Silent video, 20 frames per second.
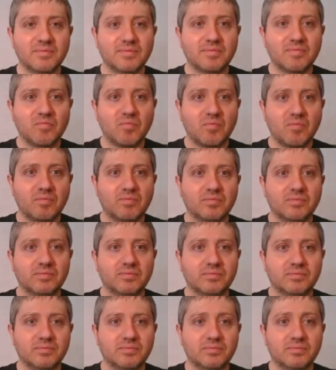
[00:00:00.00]

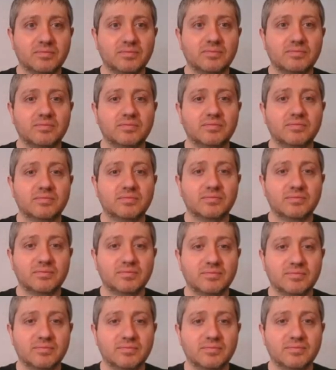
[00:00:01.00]

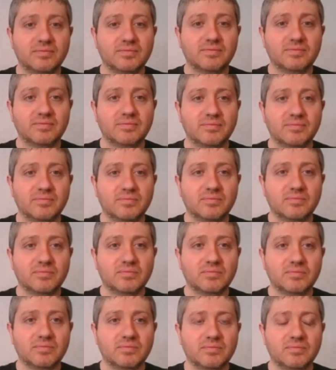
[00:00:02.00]

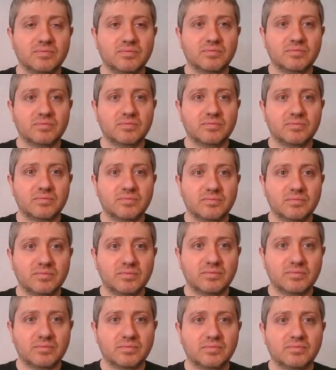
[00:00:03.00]

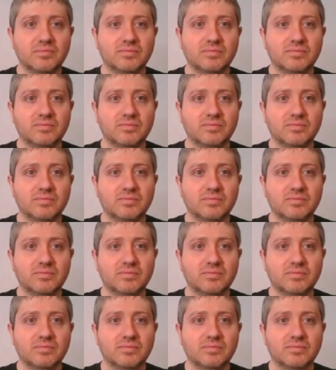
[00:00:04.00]
[no speech]